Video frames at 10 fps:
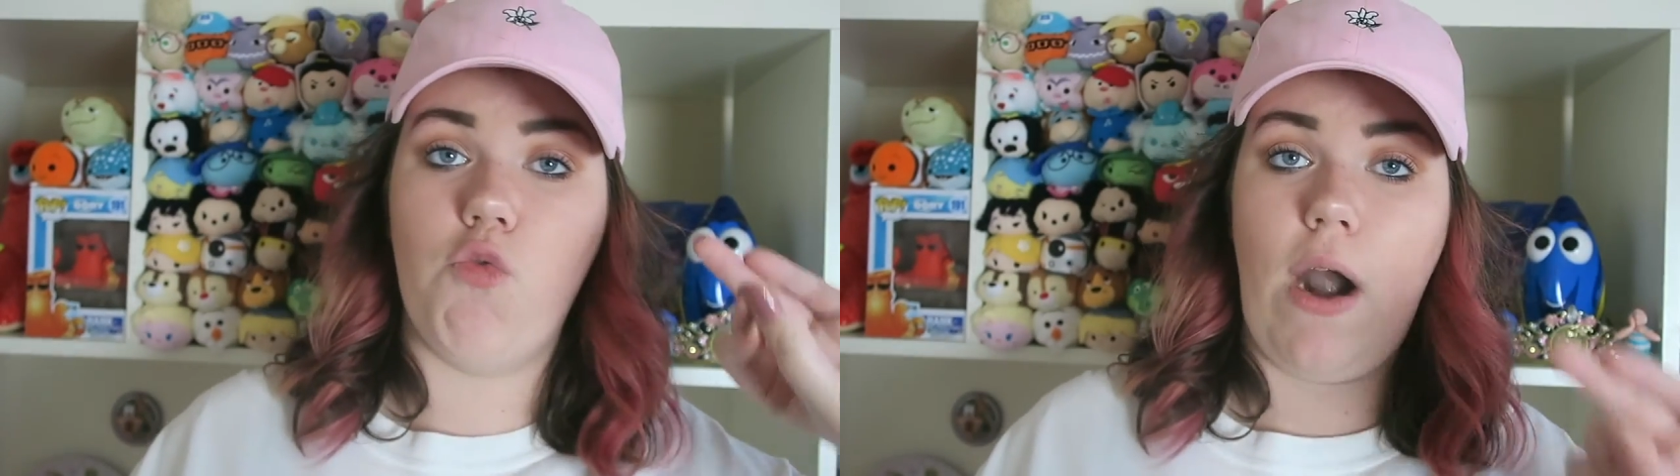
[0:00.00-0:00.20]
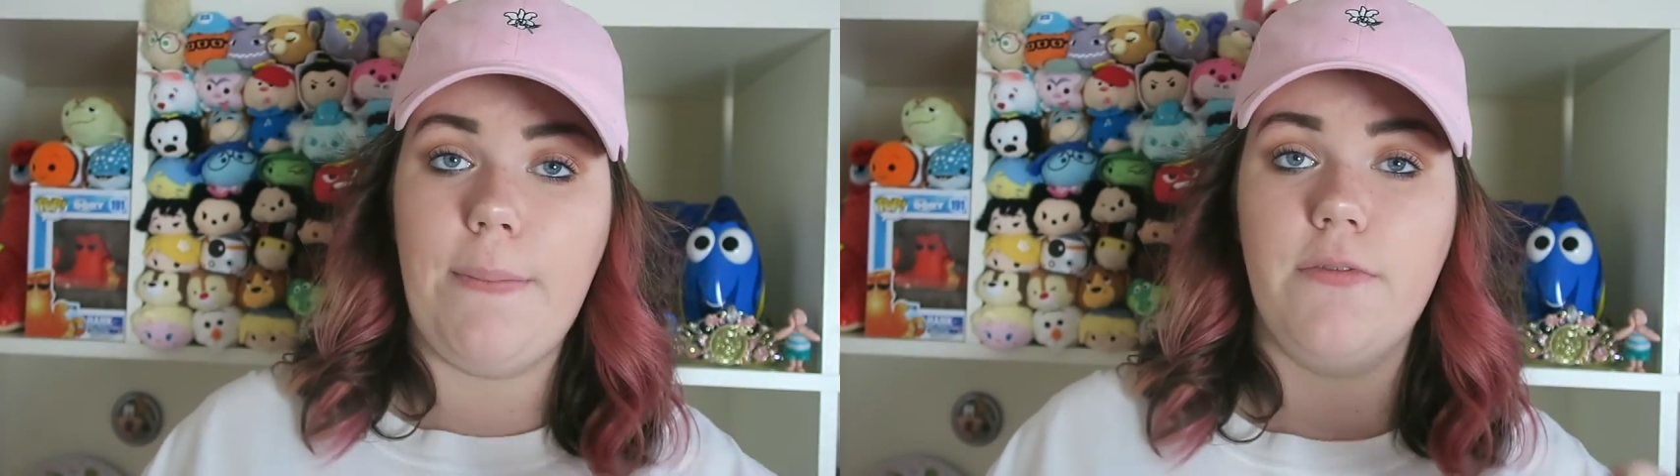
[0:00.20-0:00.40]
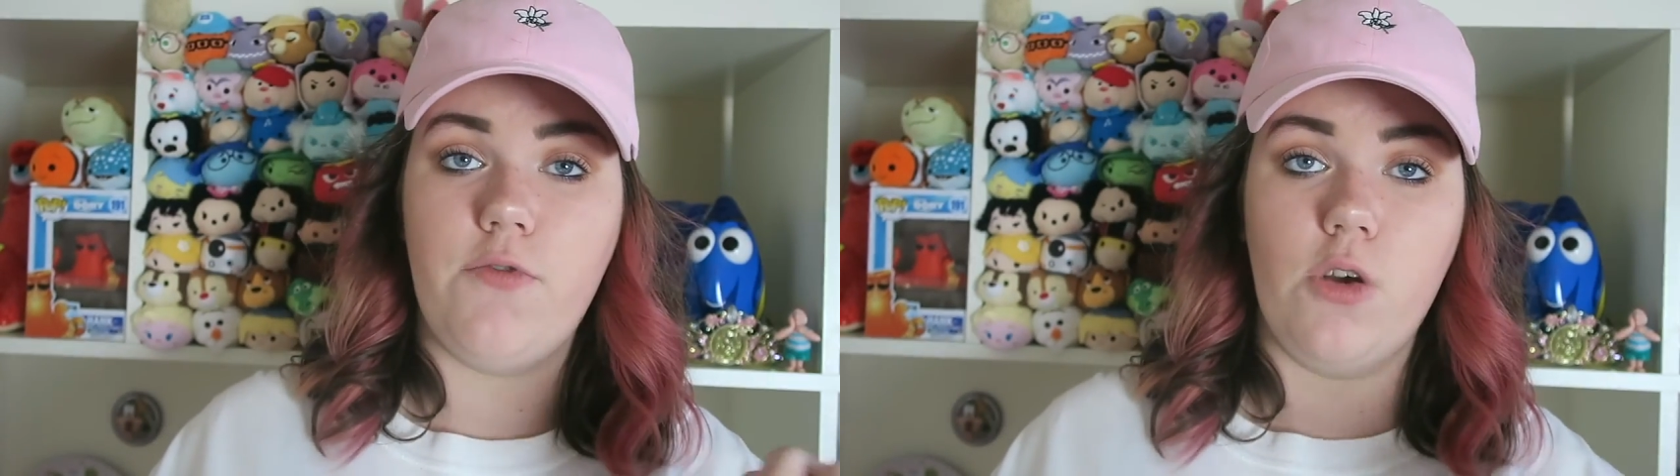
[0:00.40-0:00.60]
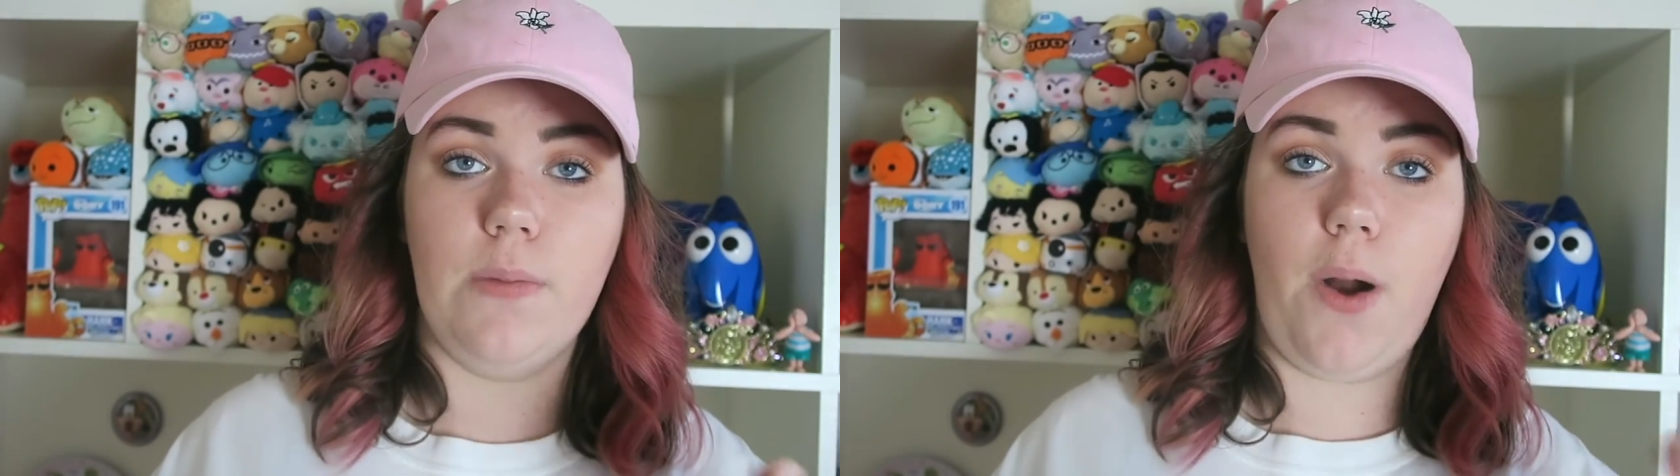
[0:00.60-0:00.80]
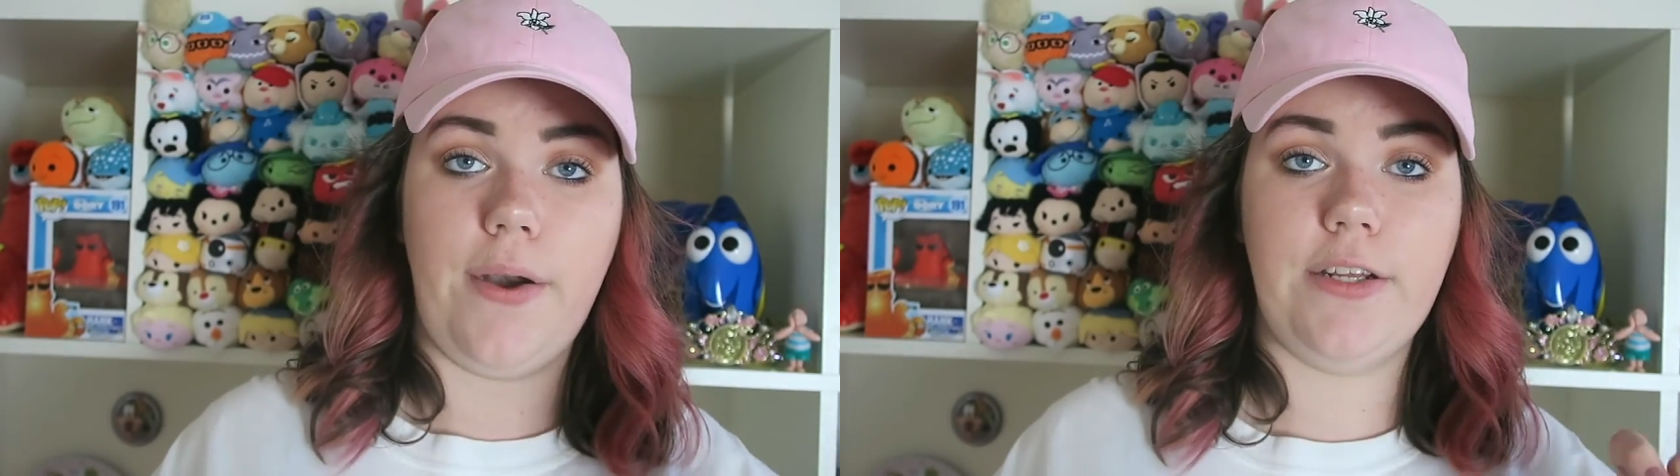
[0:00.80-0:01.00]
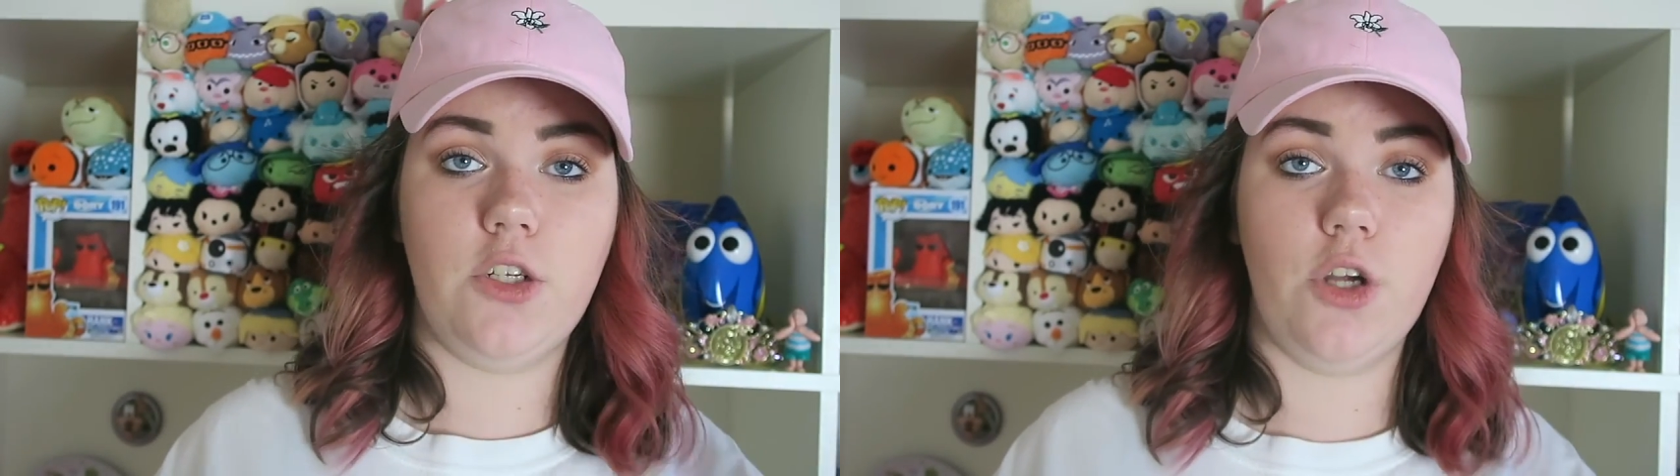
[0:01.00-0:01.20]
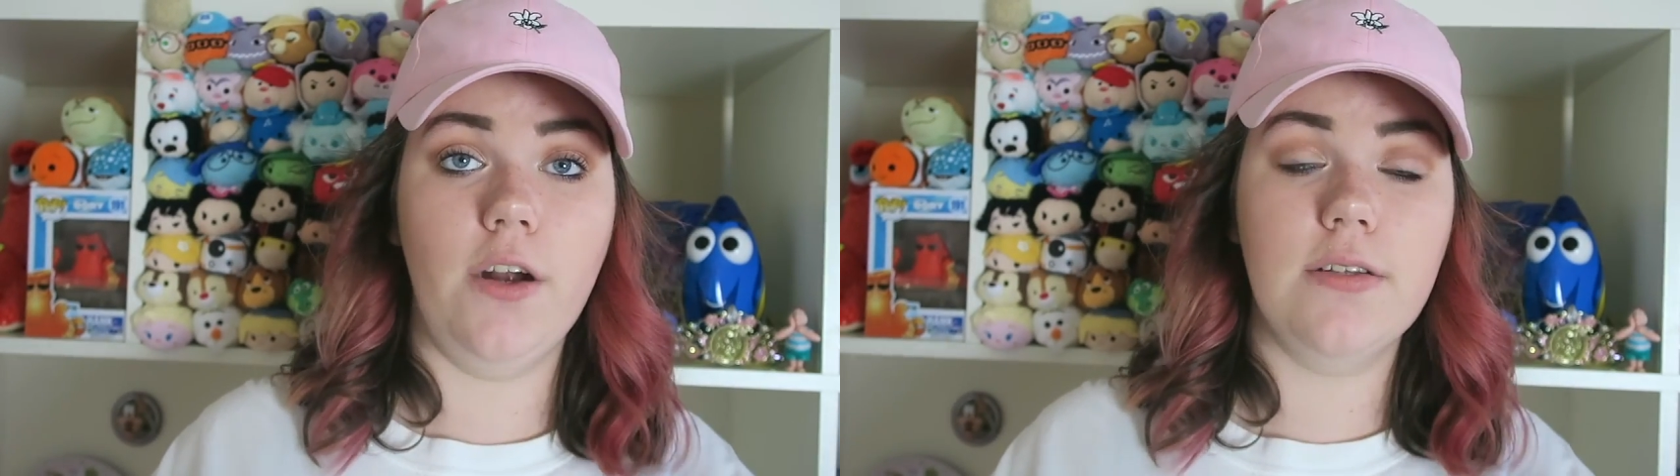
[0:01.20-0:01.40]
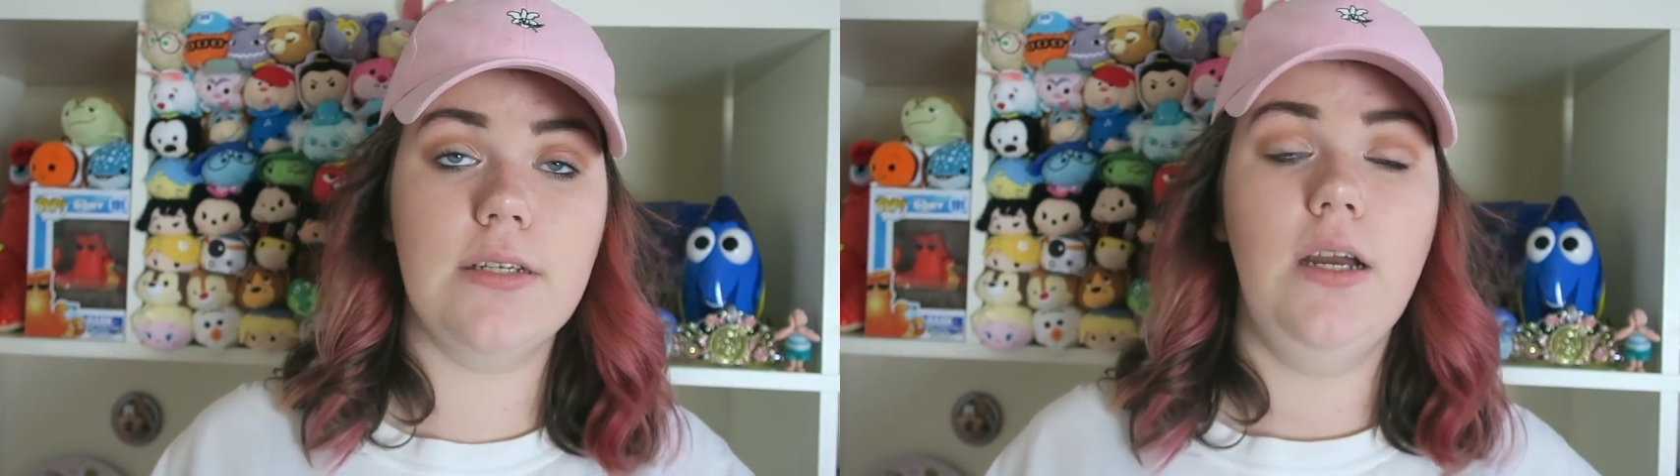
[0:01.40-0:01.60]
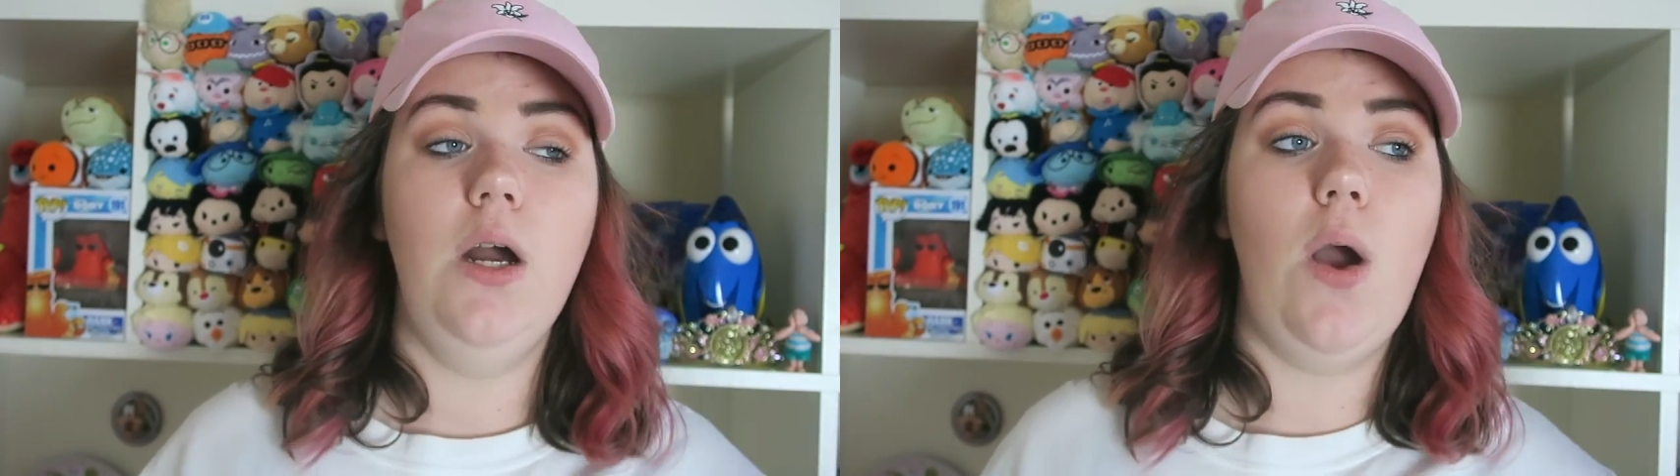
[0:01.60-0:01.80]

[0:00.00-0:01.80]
right before the party starts,